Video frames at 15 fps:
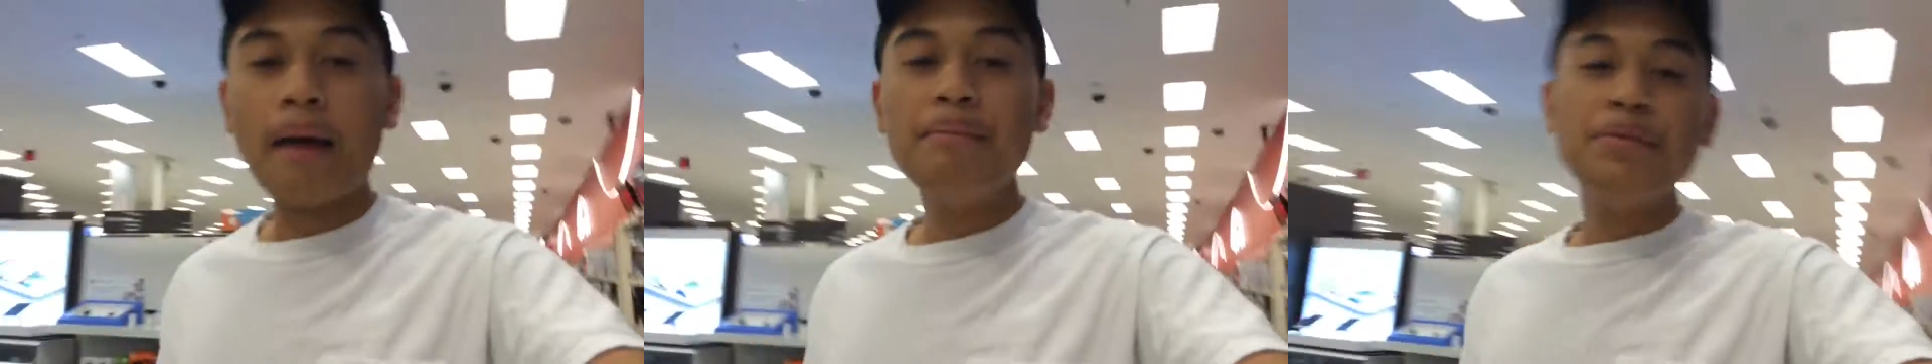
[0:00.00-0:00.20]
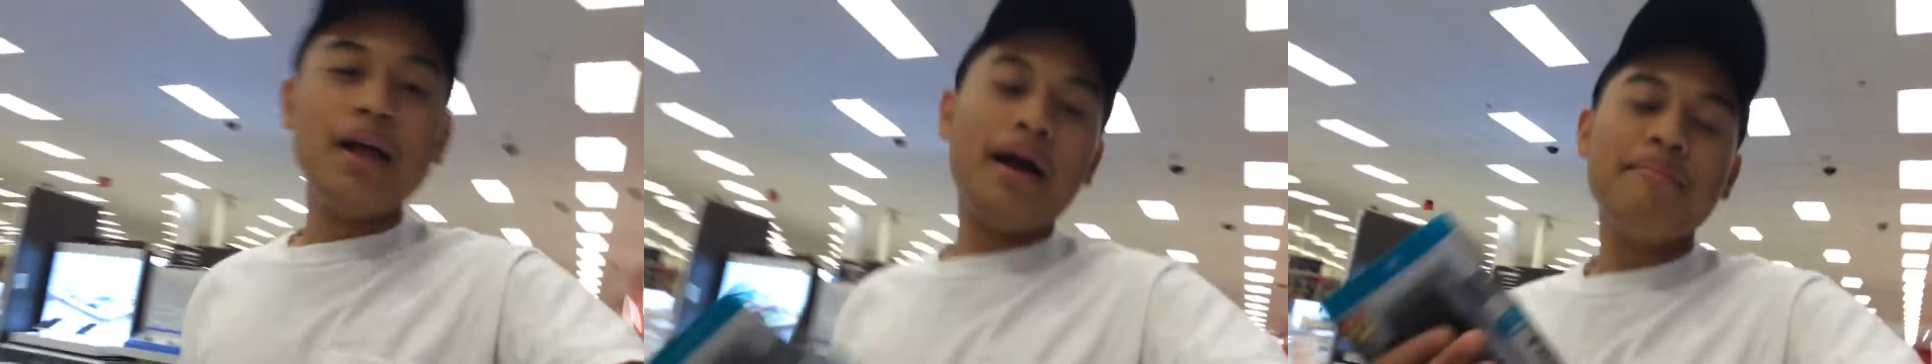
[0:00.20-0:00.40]

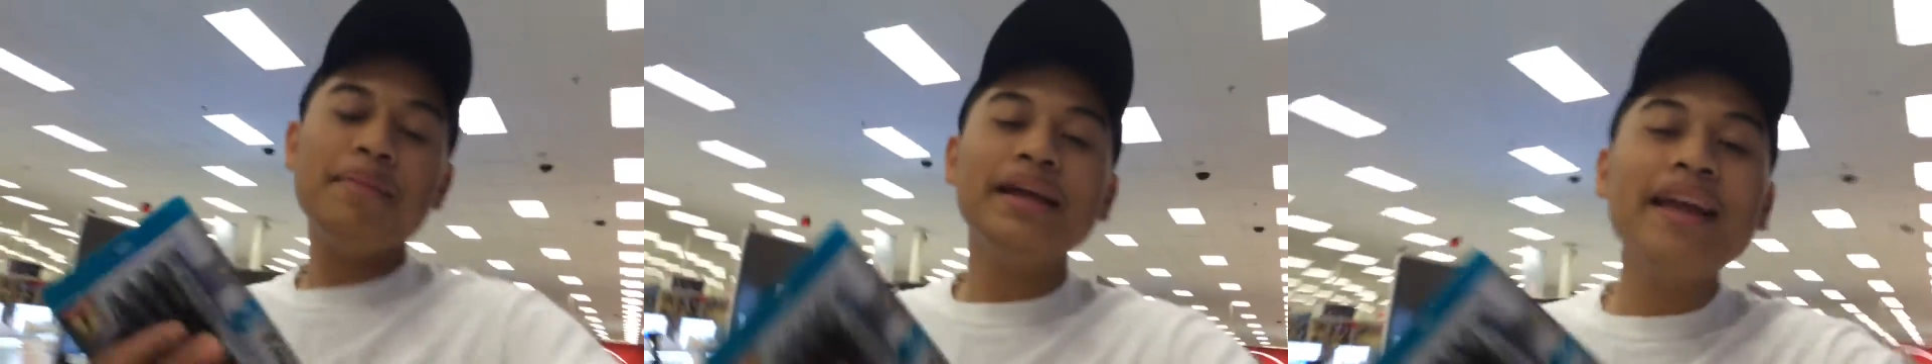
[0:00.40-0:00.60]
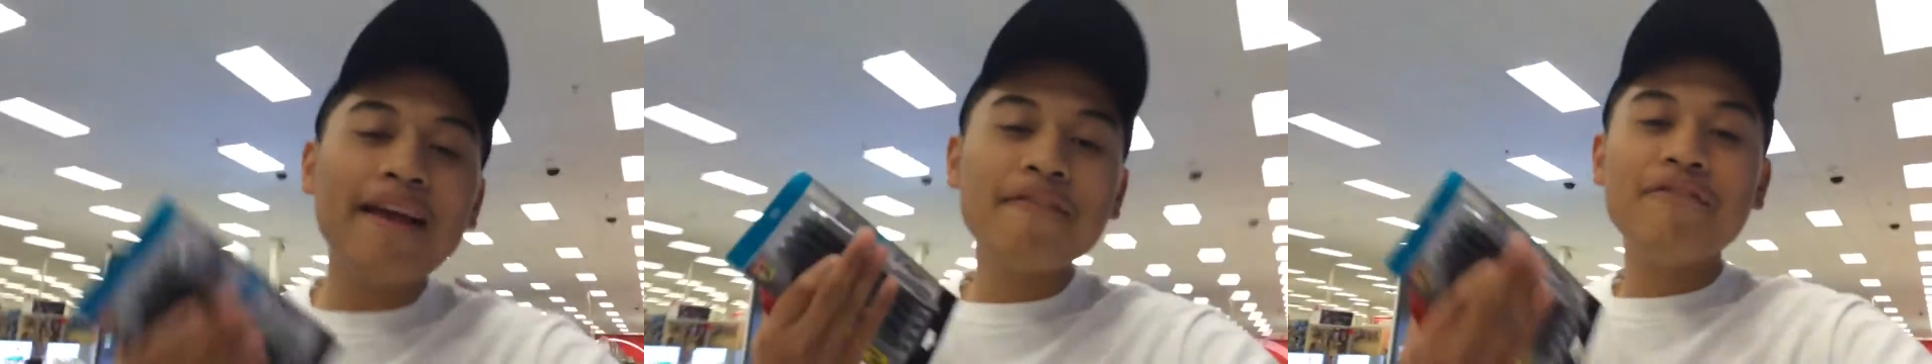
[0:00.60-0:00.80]
I'm
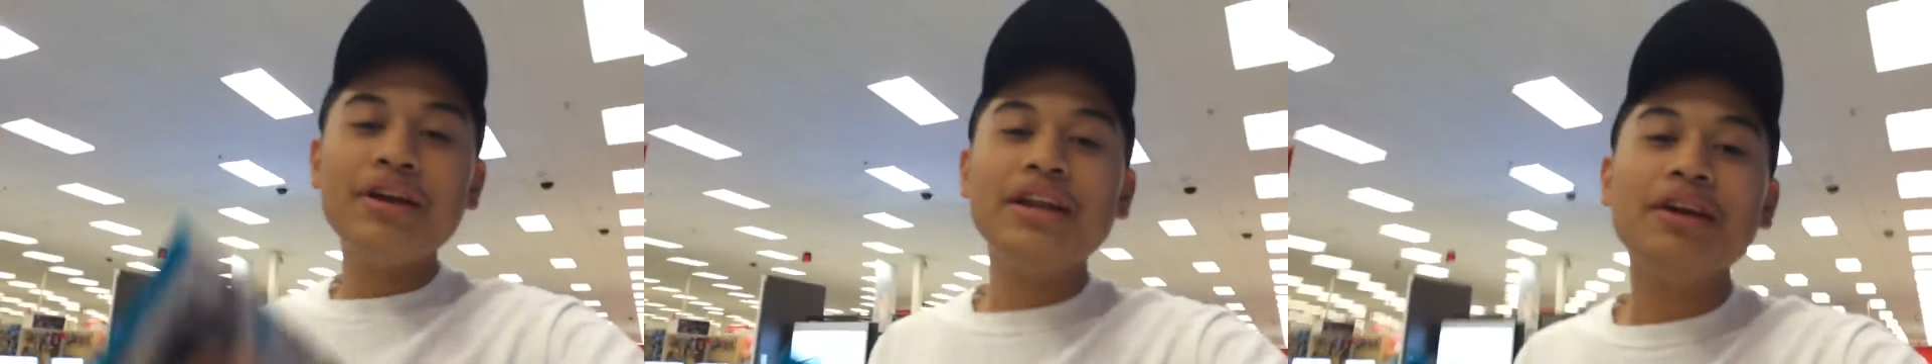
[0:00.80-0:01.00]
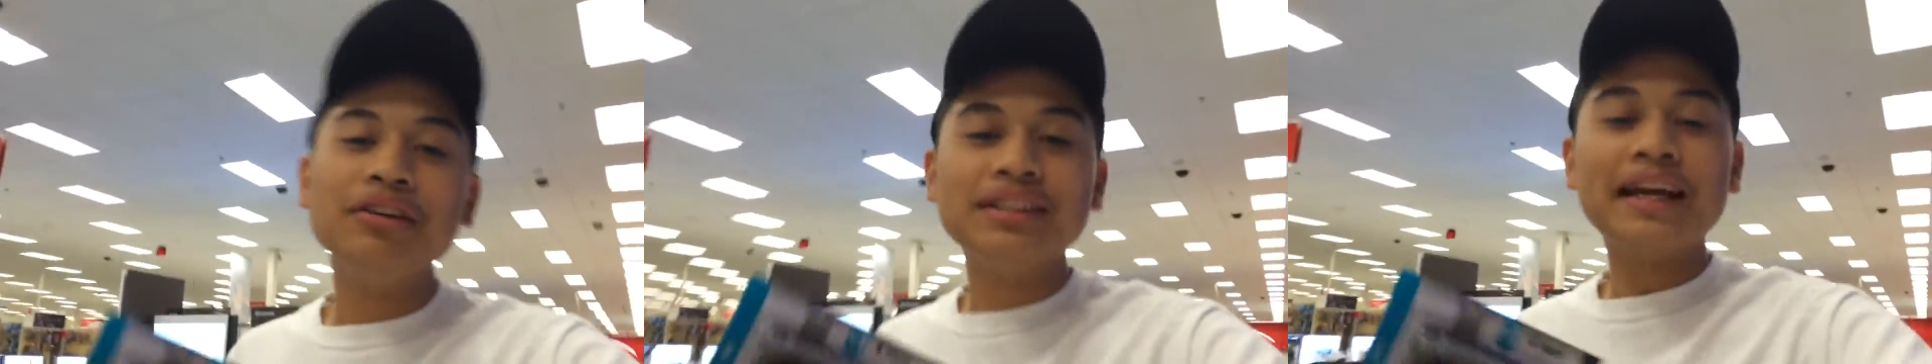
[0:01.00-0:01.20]
making
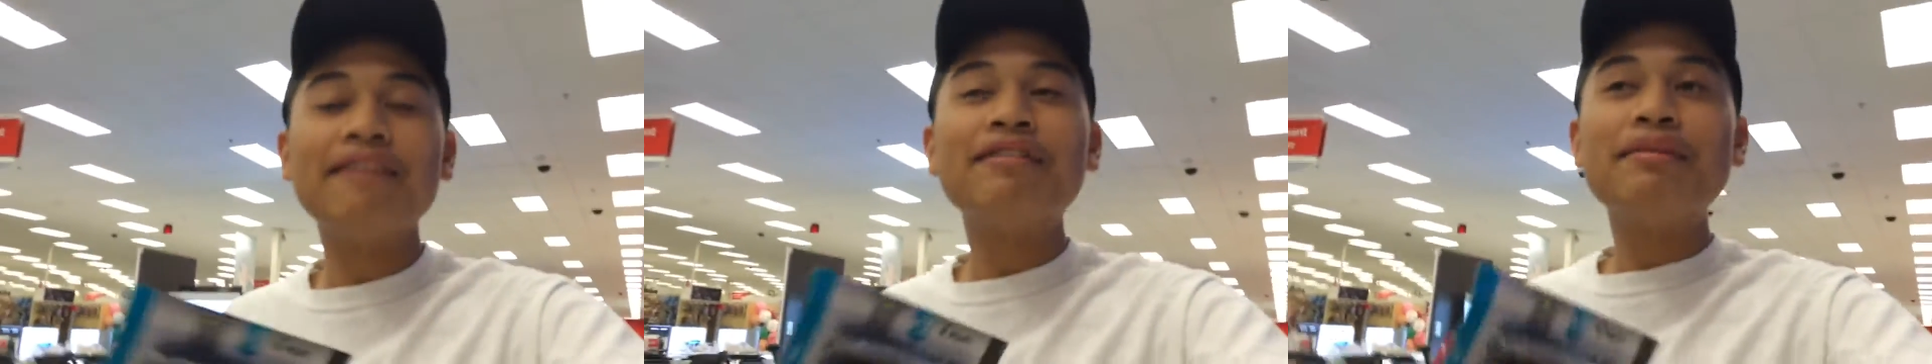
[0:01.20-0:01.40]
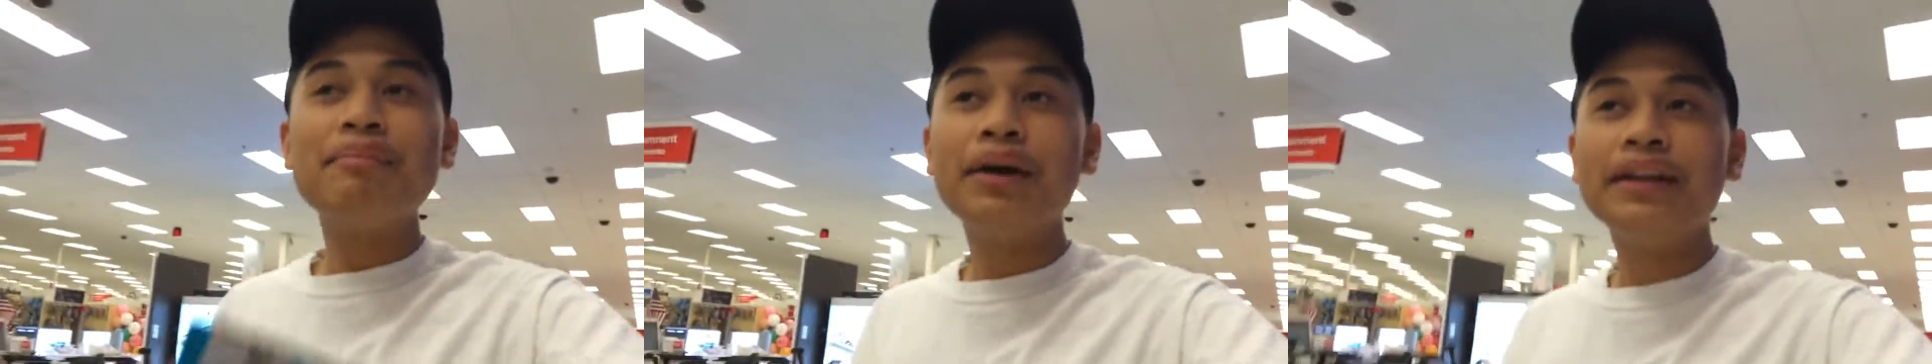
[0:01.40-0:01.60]
videos
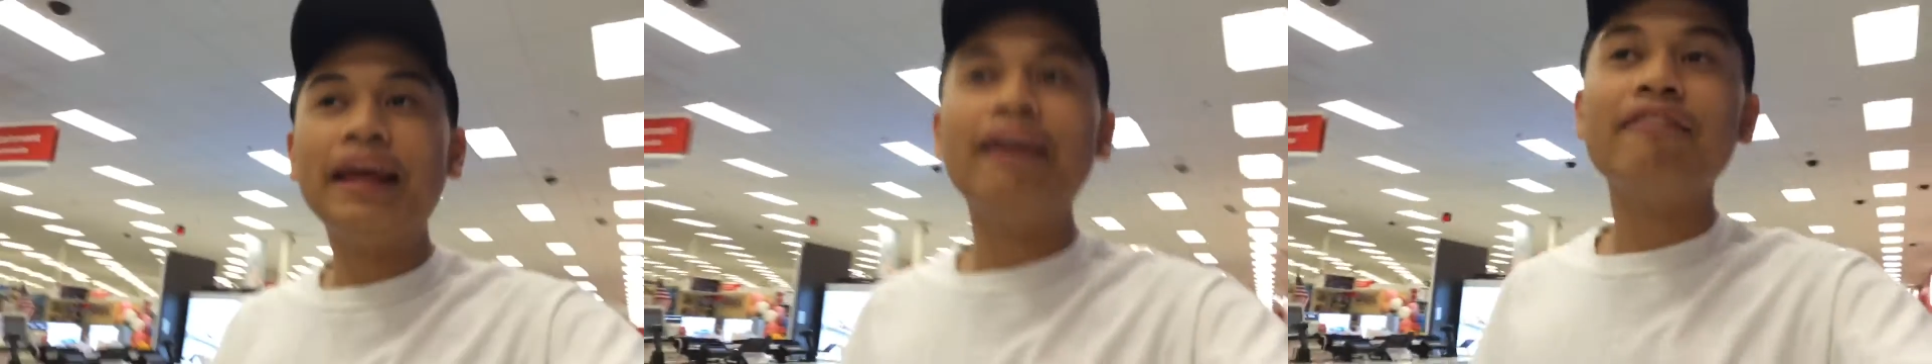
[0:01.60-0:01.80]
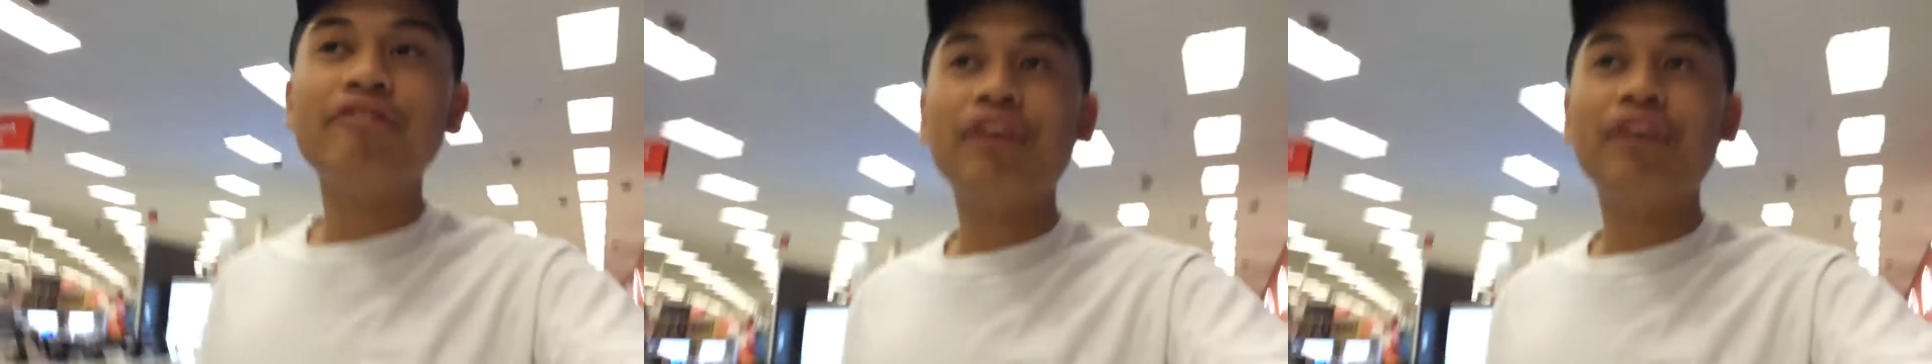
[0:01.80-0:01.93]
every Monday and